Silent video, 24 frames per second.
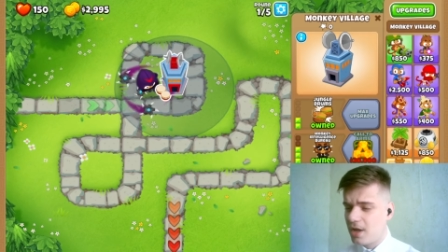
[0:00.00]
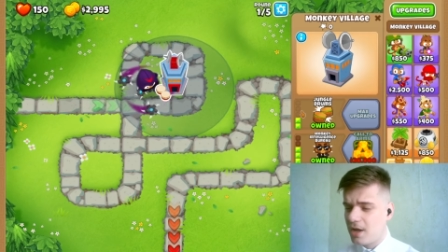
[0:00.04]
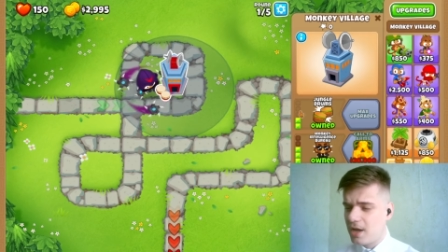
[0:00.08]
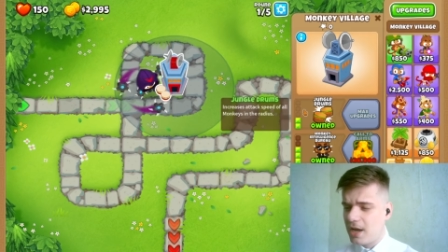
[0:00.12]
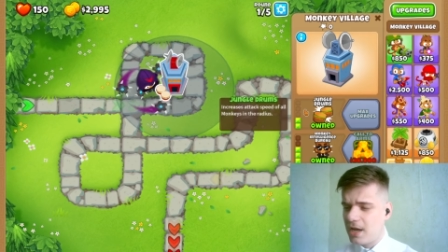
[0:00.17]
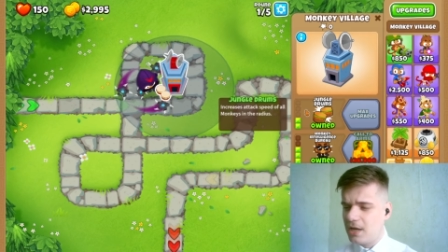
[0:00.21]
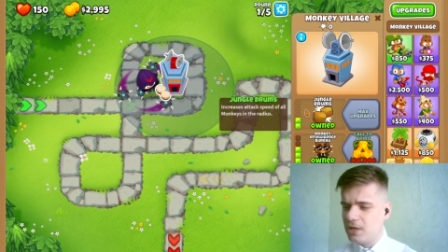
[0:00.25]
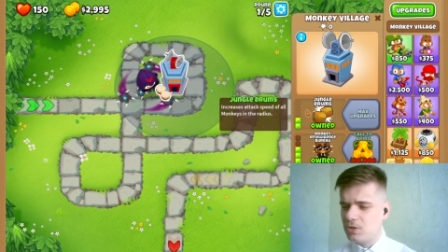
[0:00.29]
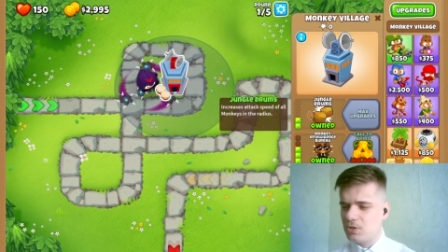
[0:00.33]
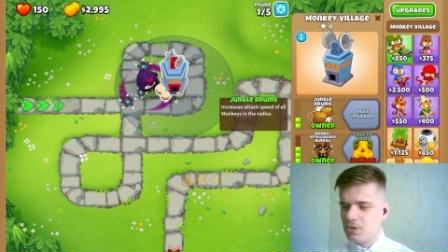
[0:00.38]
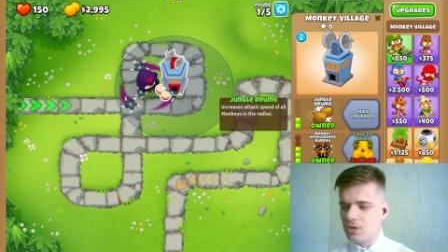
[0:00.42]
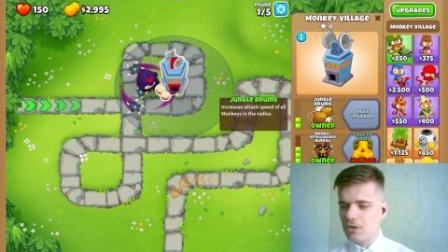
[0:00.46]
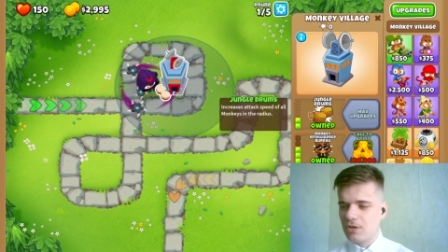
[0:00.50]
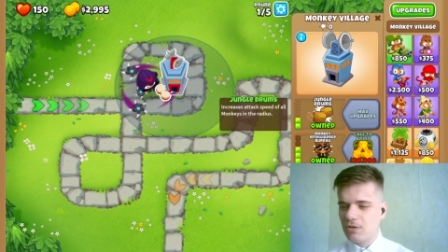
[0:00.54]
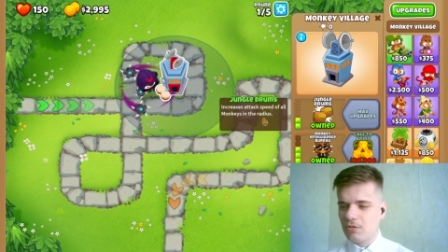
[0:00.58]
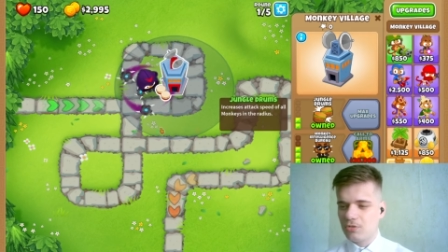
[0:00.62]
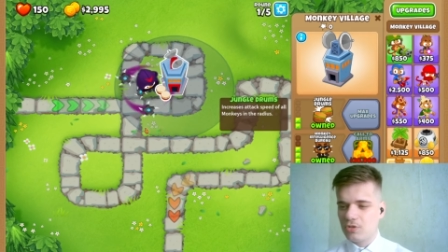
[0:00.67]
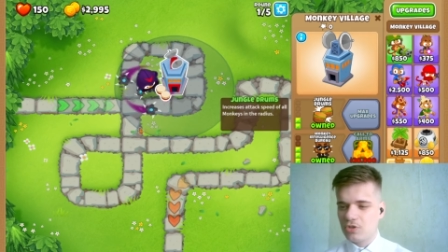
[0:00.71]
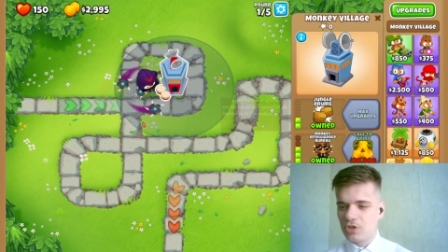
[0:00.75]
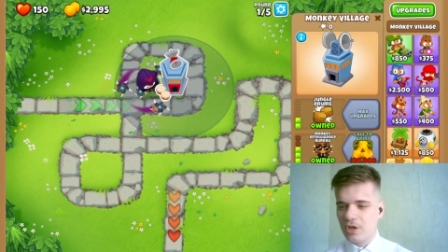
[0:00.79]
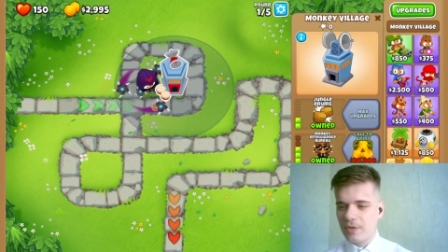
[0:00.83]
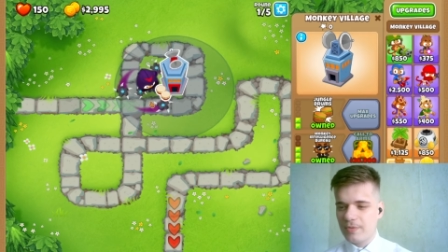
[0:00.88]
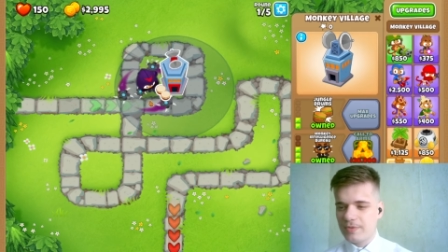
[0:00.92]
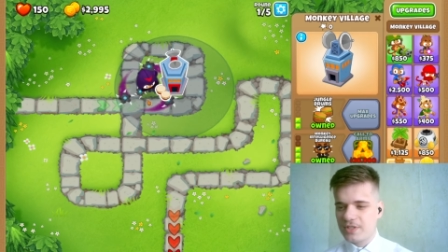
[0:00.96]
and Jungle
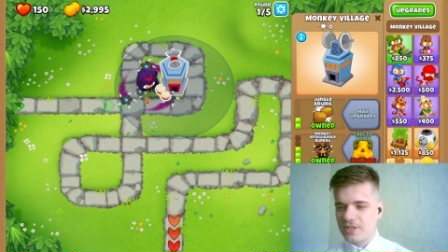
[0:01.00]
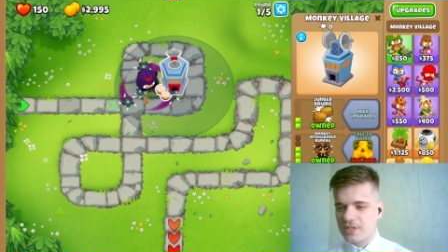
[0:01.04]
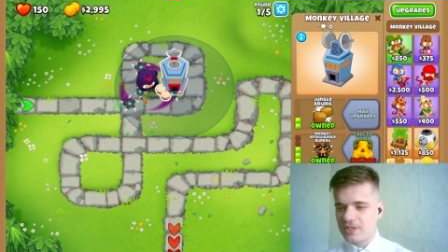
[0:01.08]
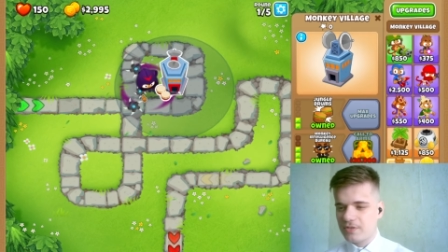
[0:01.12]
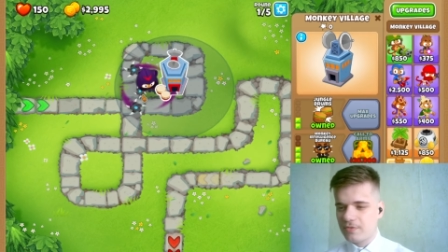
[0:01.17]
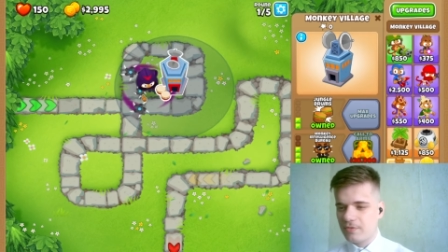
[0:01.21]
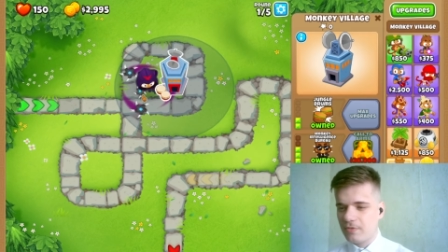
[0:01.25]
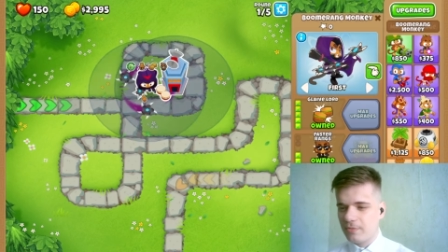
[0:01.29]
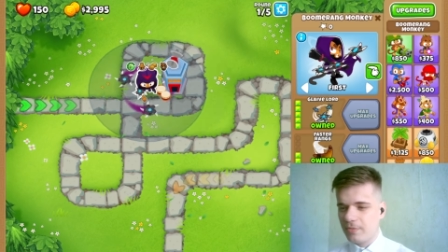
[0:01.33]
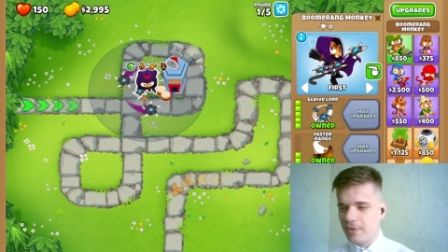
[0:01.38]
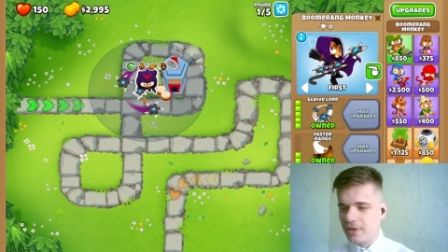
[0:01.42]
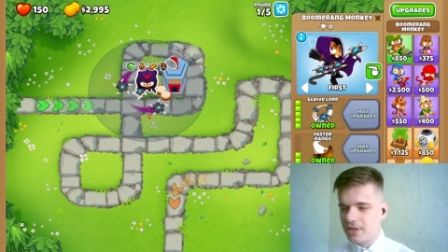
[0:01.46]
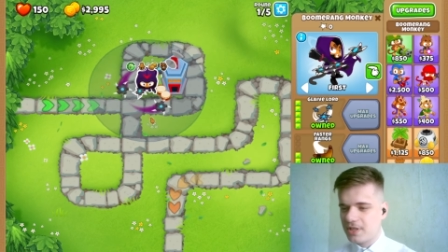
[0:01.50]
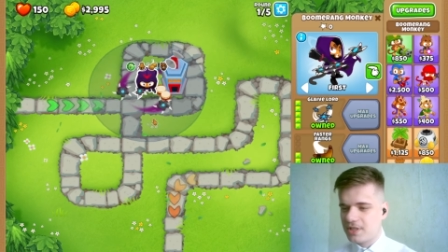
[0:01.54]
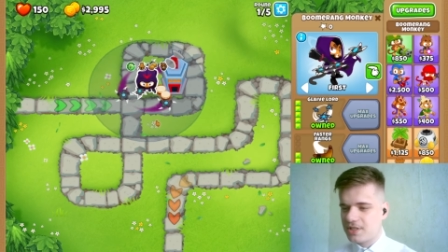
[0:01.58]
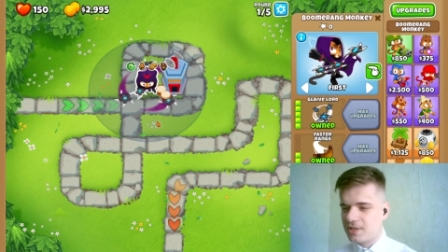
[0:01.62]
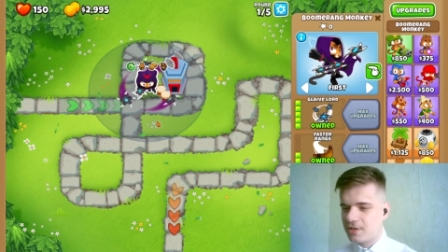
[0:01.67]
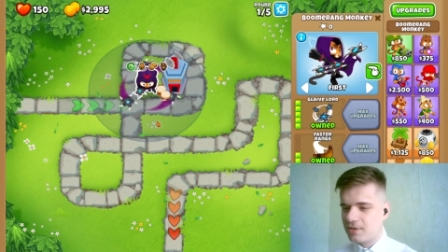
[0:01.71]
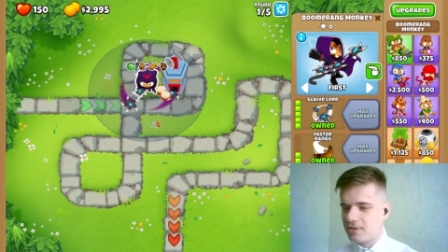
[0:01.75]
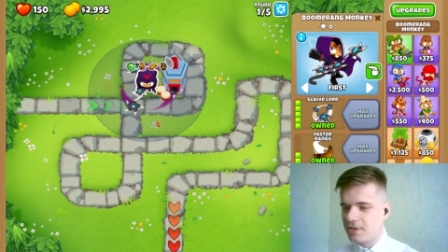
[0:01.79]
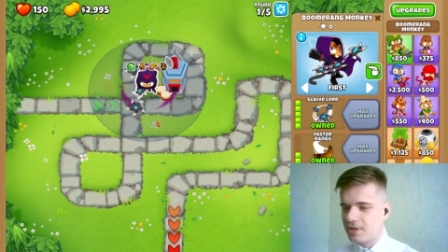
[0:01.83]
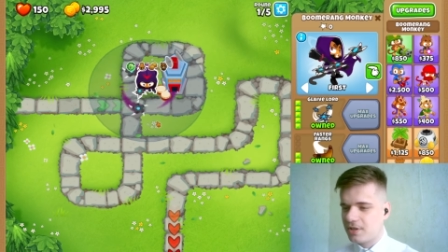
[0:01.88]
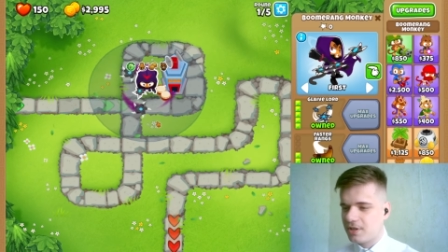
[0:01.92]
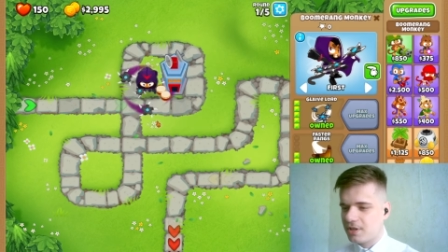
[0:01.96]
Drums will make it
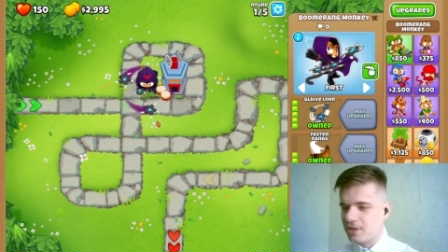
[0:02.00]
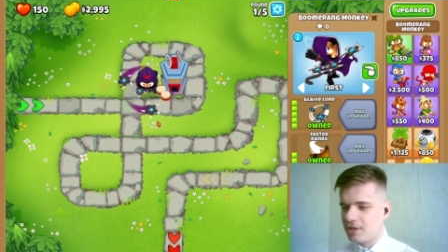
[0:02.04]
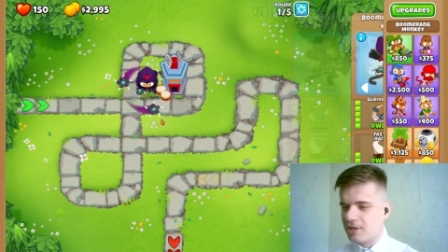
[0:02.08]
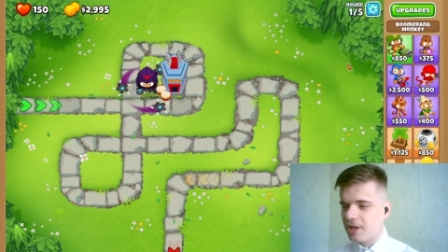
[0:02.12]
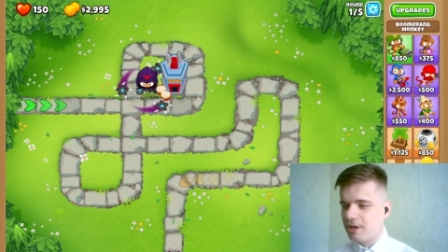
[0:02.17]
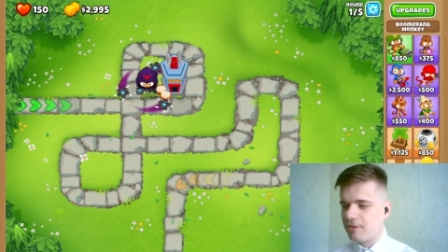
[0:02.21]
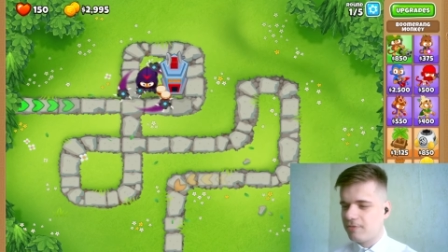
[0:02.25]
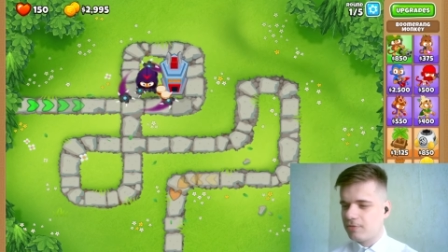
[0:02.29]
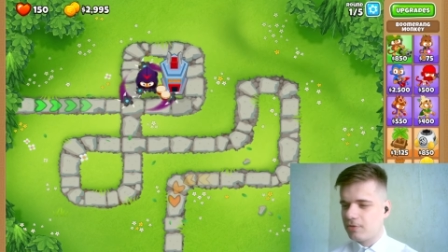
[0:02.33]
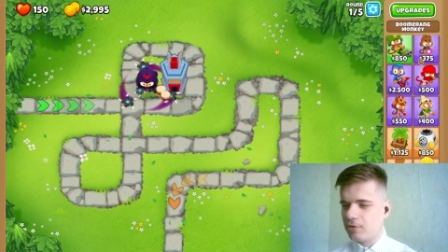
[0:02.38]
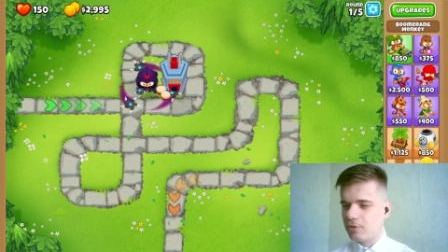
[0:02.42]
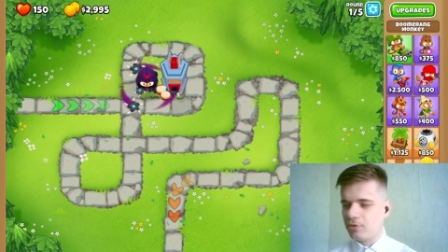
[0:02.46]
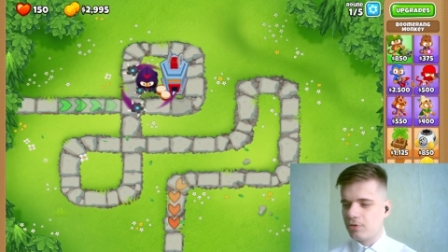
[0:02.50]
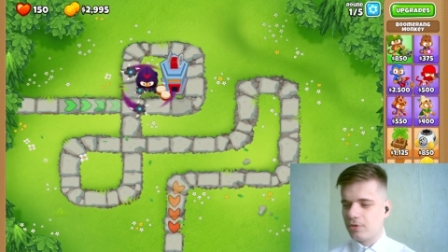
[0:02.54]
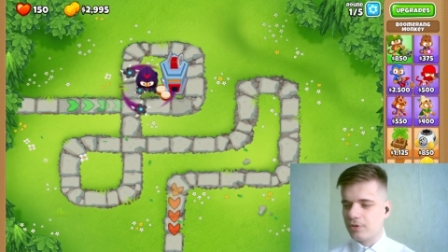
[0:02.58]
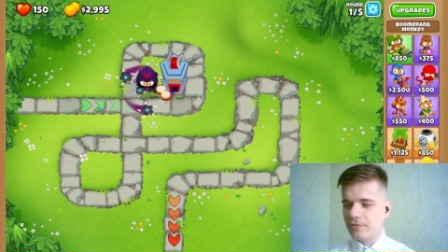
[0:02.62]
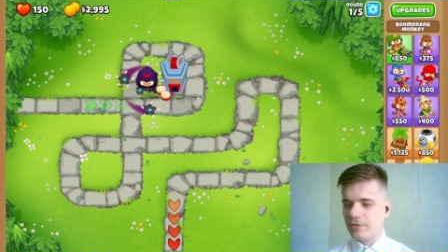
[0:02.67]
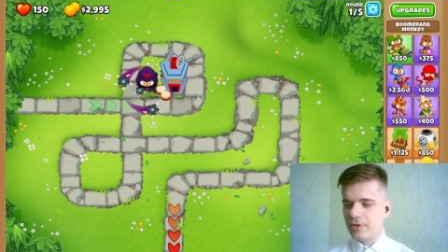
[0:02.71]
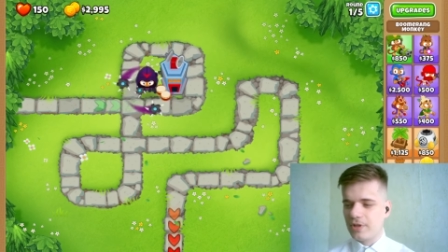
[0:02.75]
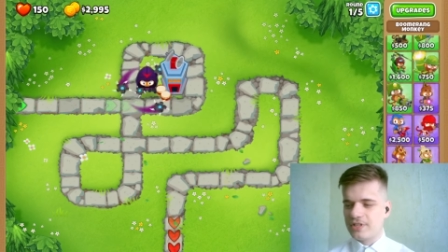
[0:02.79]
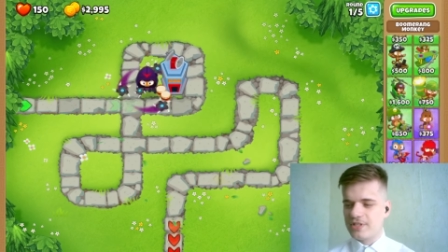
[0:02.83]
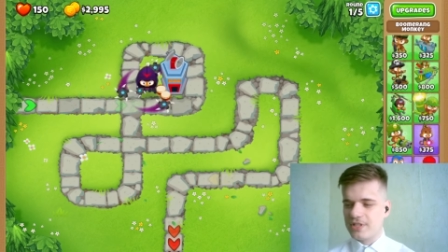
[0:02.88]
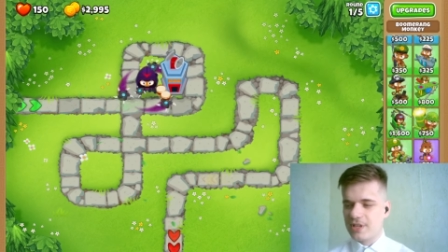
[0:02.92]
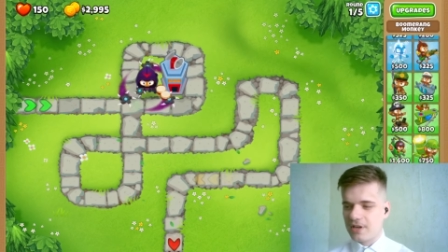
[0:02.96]
so that the Glaive Lord
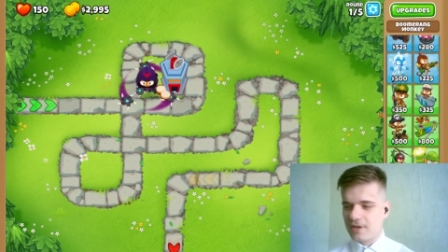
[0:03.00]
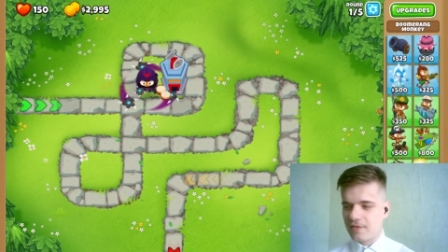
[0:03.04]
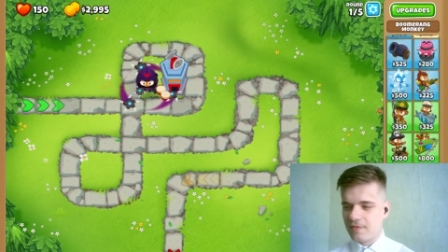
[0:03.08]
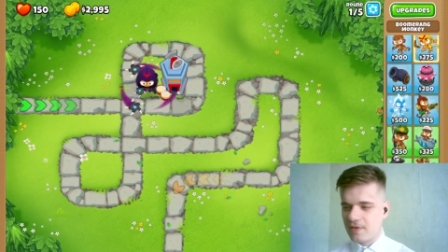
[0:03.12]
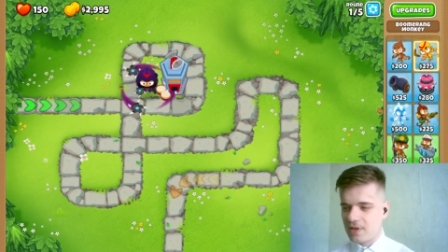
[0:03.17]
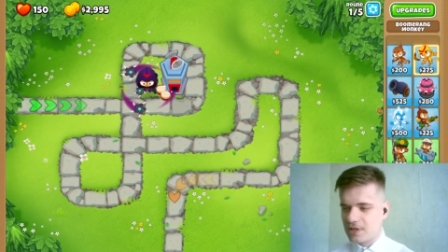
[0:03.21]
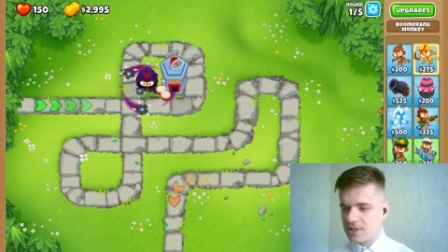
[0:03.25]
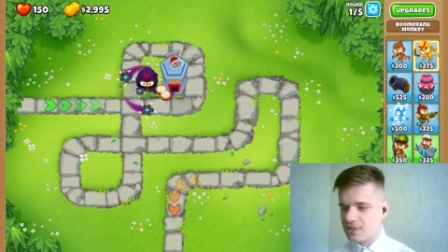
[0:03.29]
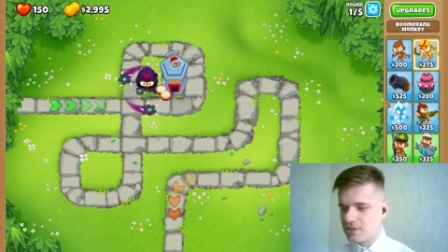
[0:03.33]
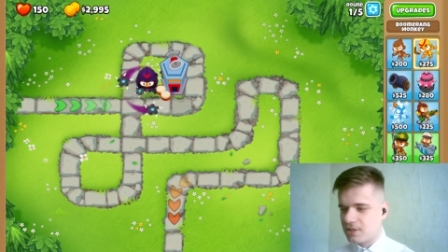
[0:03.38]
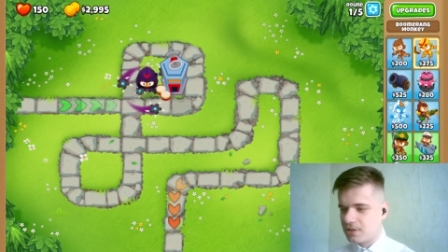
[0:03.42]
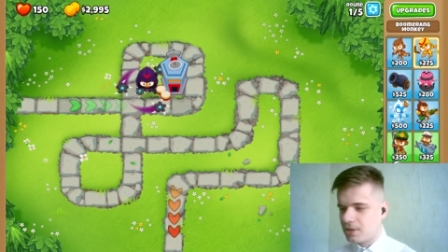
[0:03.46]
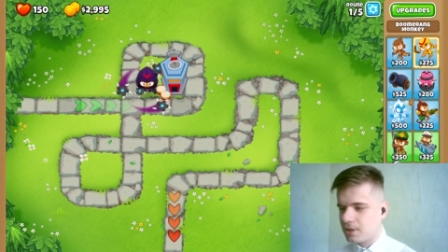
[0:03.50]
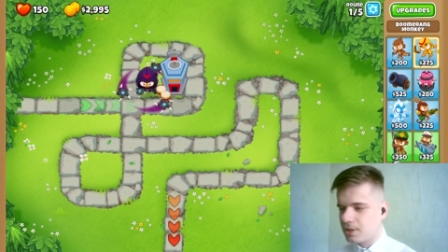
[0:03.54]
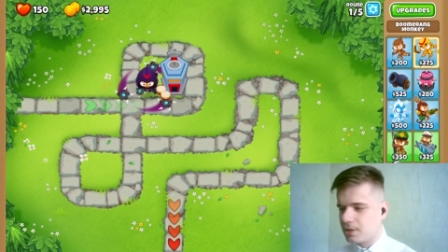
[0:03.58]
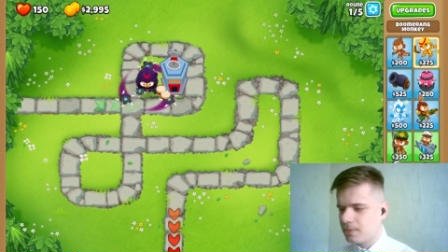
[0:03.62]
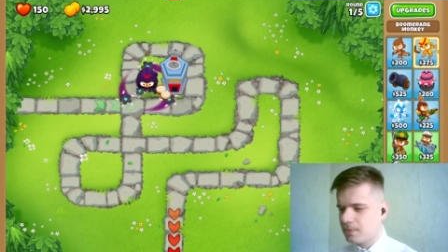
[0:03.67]
will attack faster.